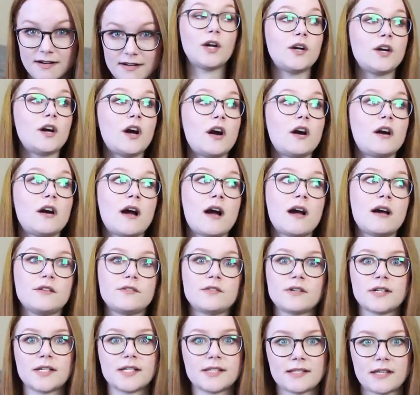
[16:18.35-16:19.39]
There are
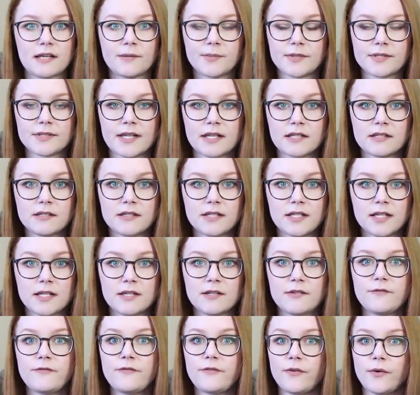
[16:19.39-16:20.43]
100 examples I could
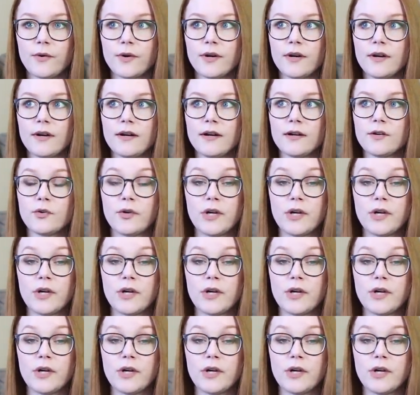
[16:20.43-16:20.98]
give for